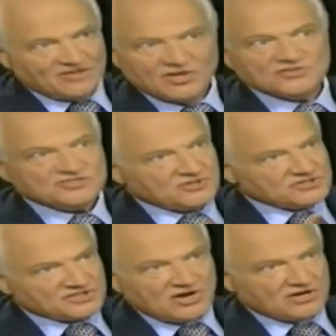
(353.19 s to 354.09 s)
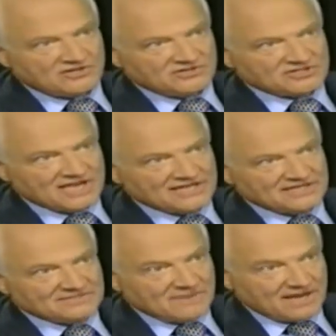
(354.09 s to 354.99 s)
not so as to conquer the
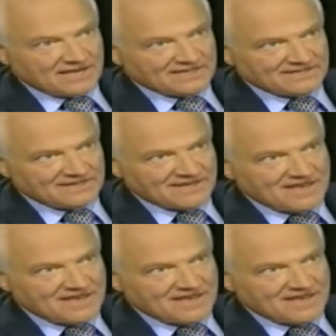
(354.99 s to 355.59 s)
Chinese market,